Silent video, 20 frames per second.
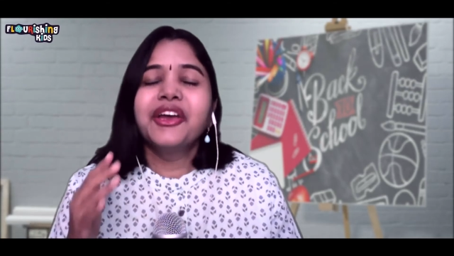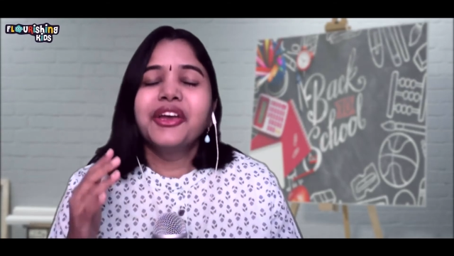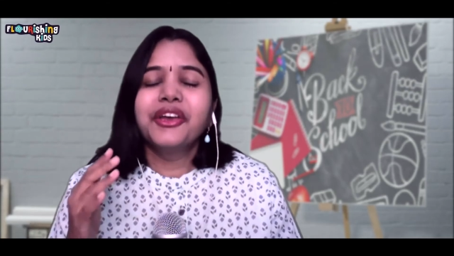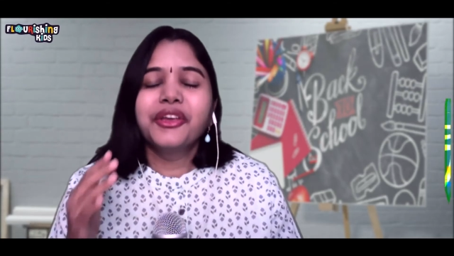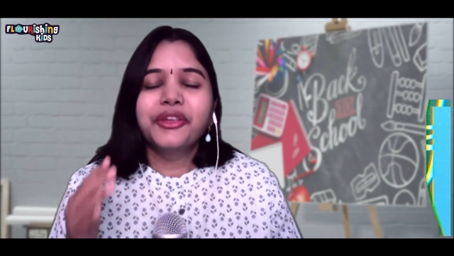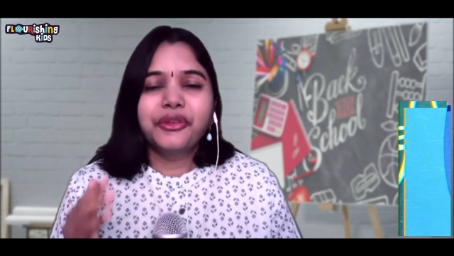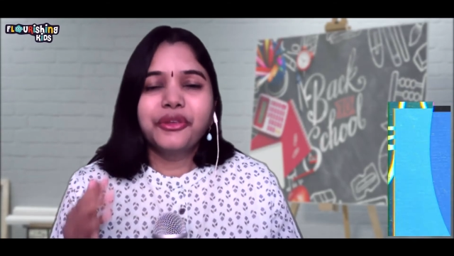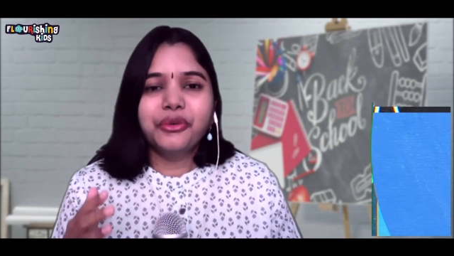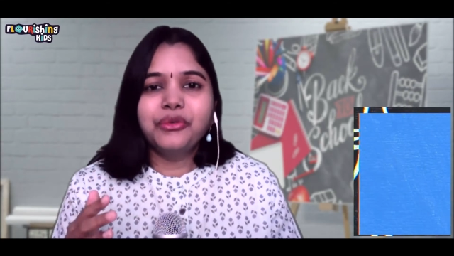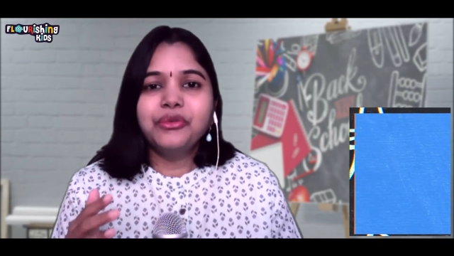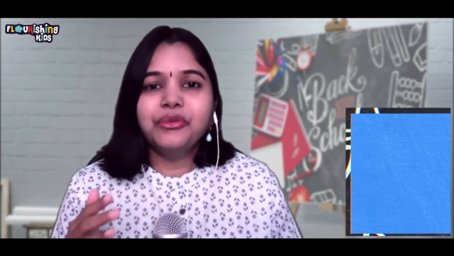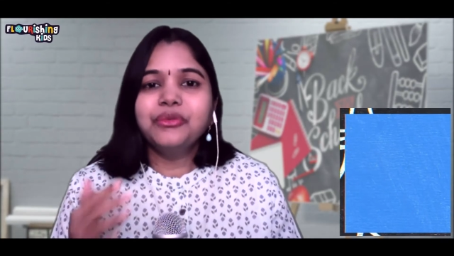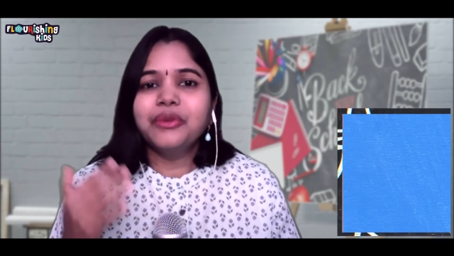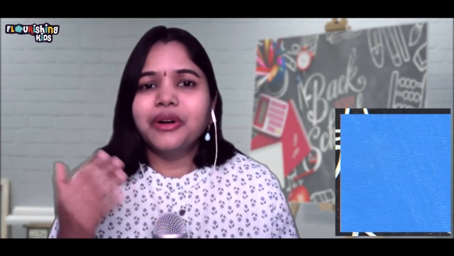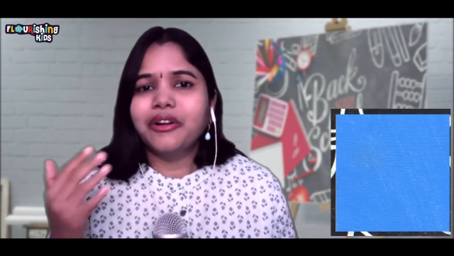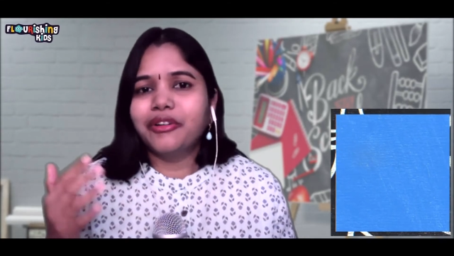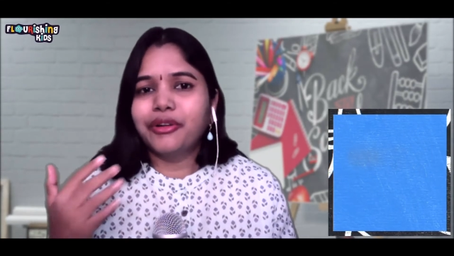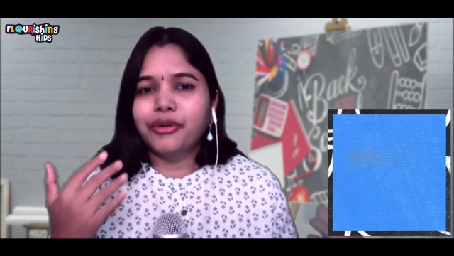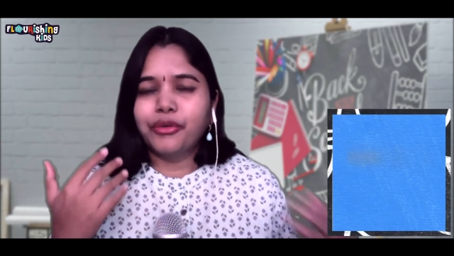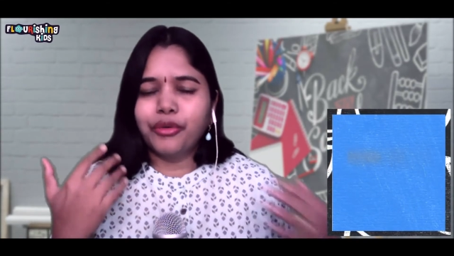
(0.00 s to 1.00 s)
You
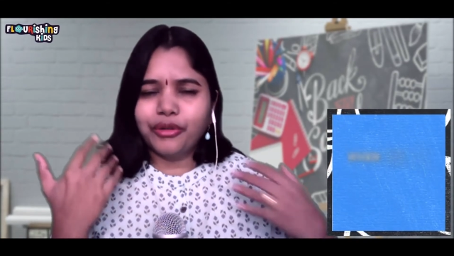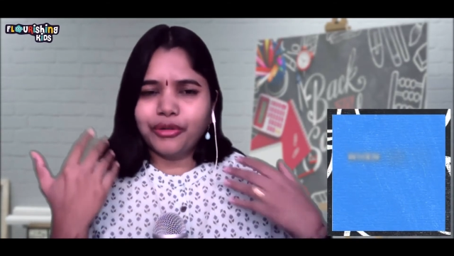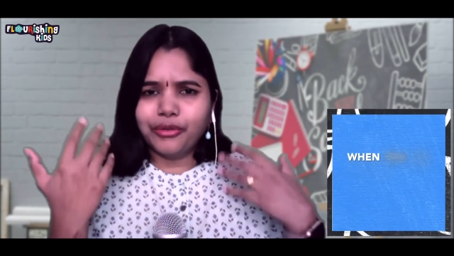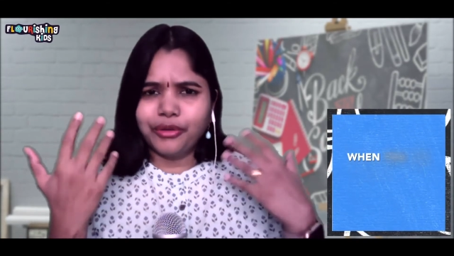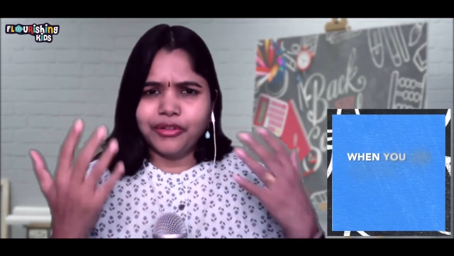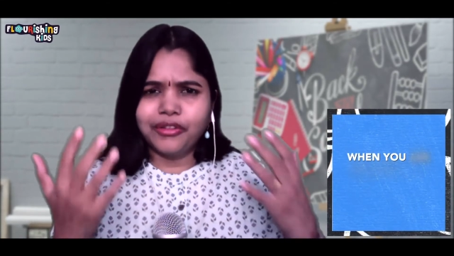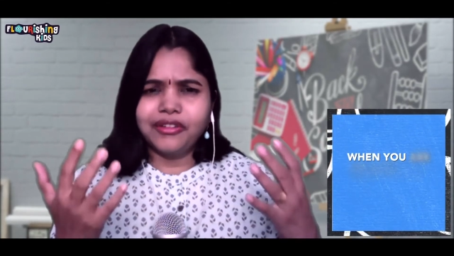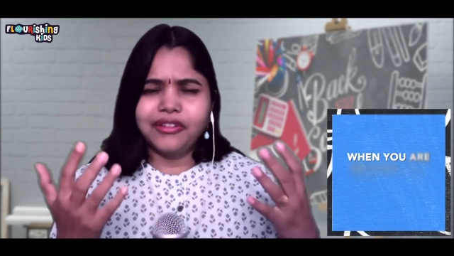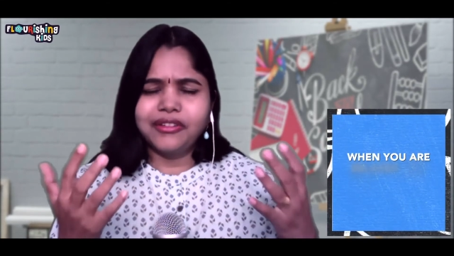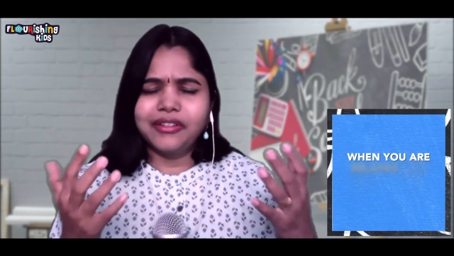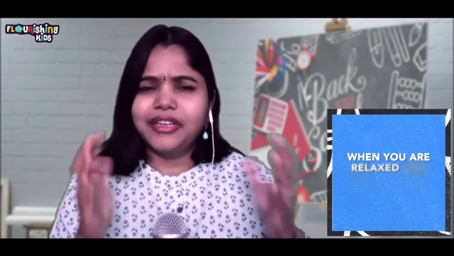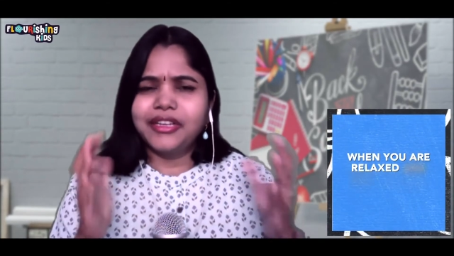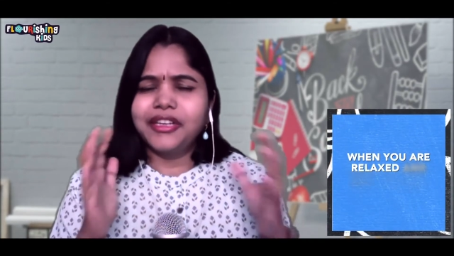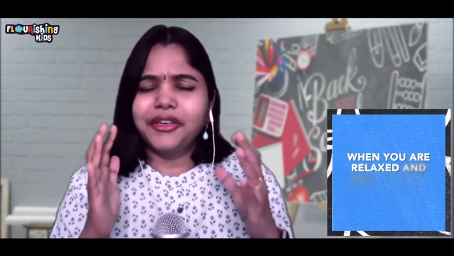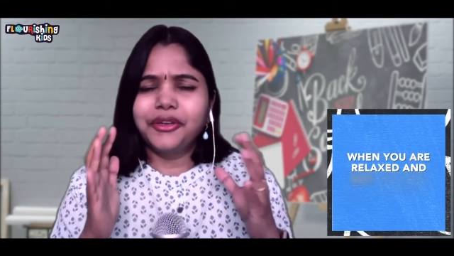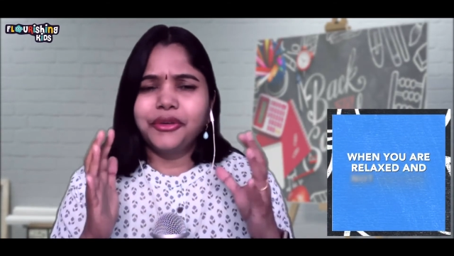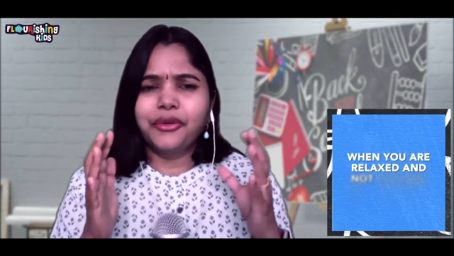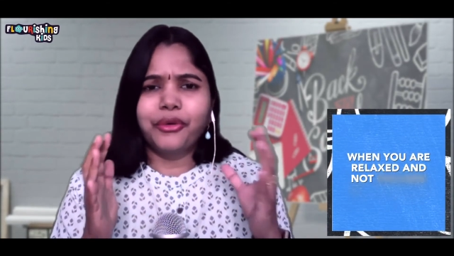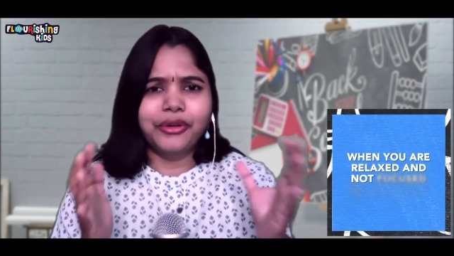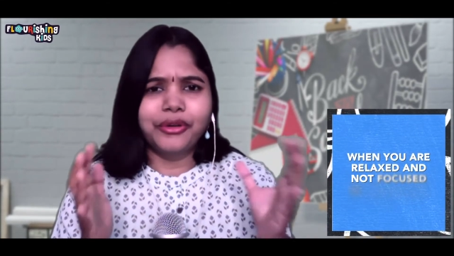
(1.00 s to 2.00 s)
are not concentrating
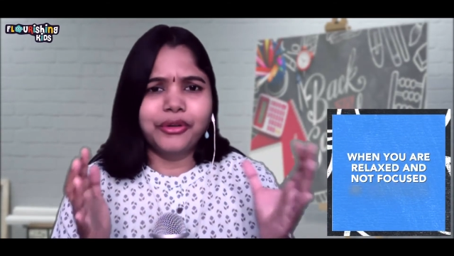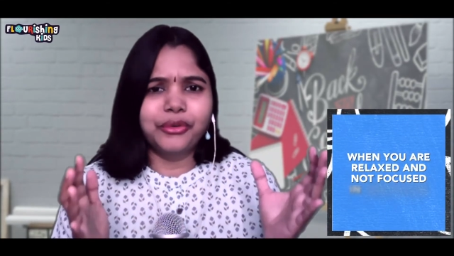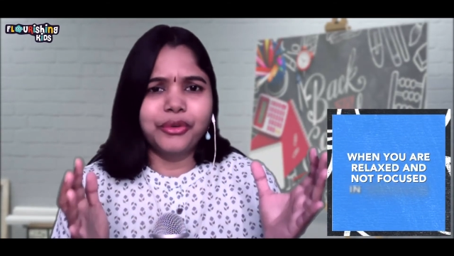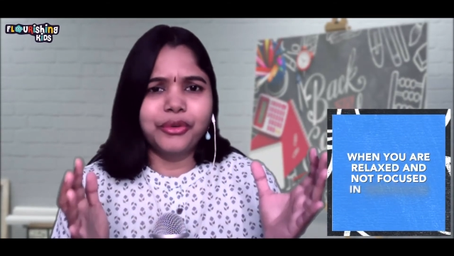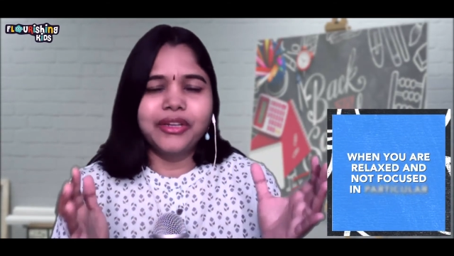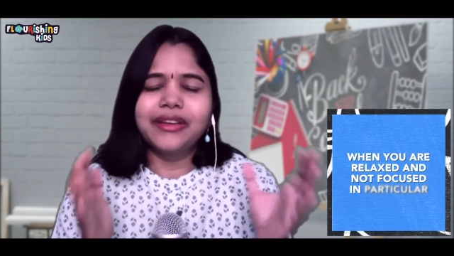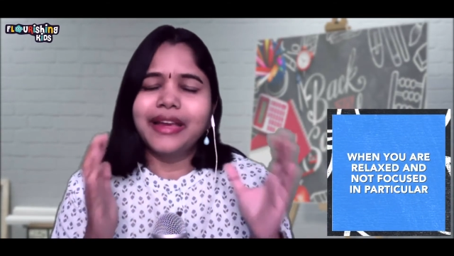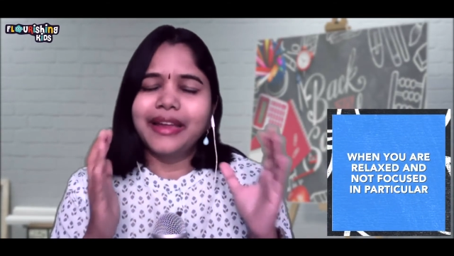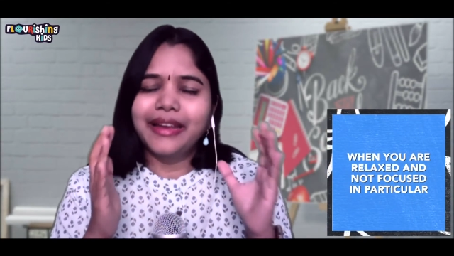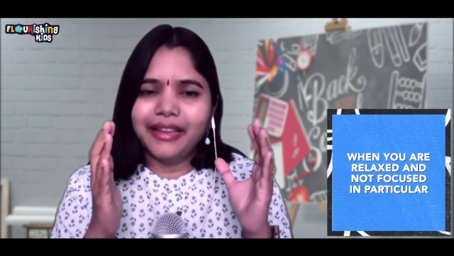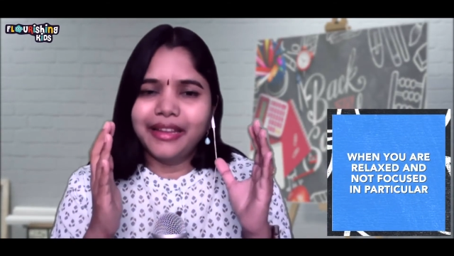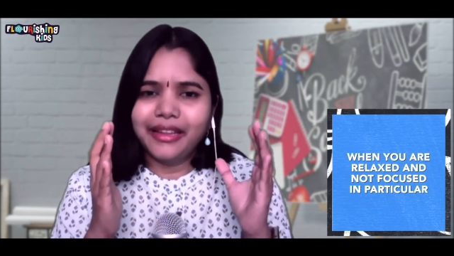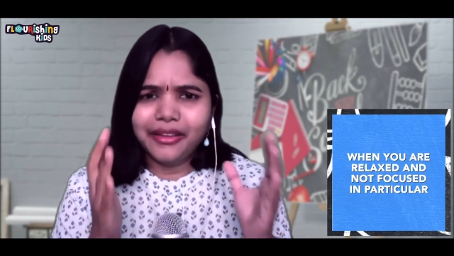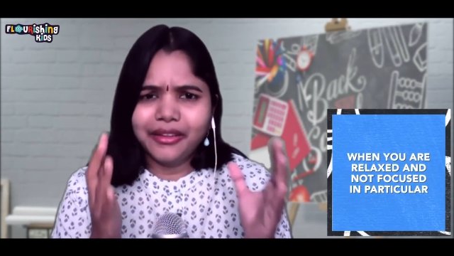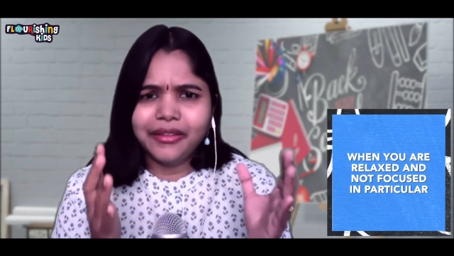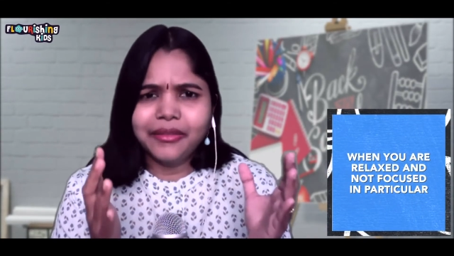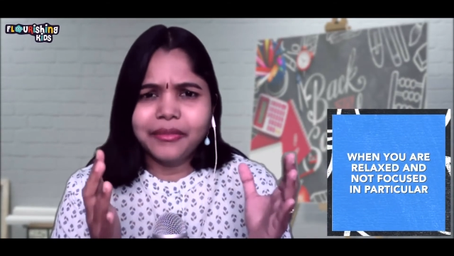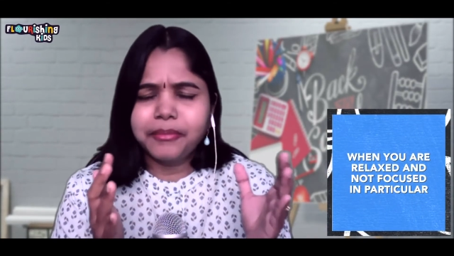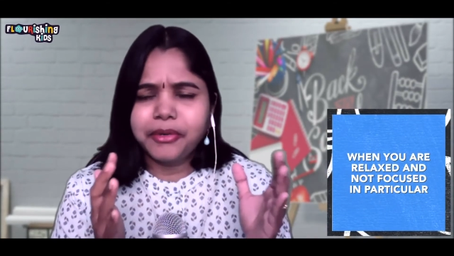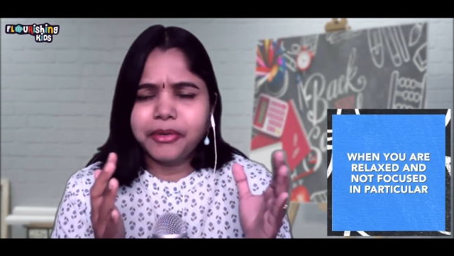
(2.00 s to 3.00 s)
onto it any
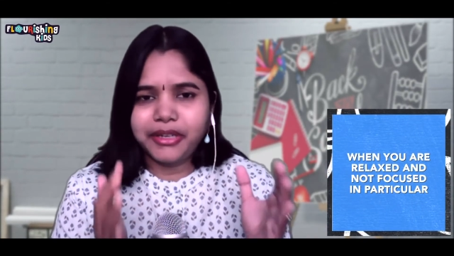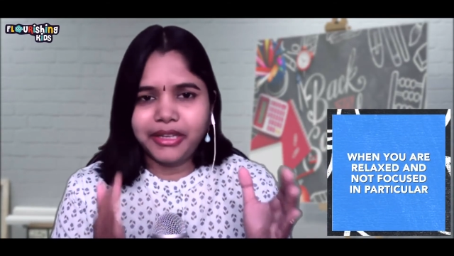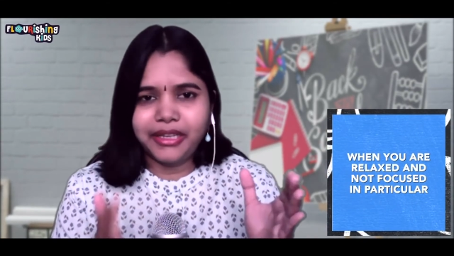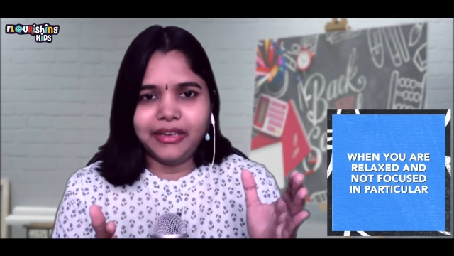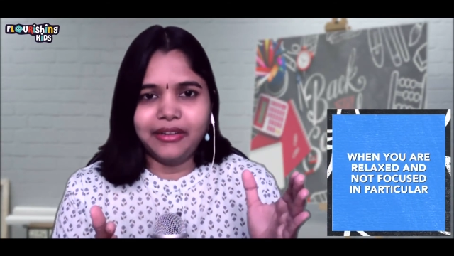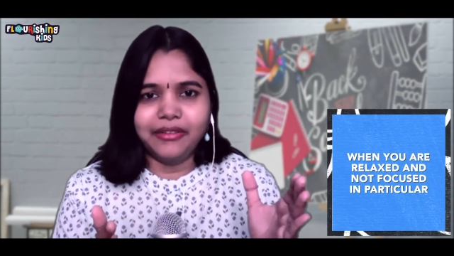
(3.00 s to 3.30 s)
particular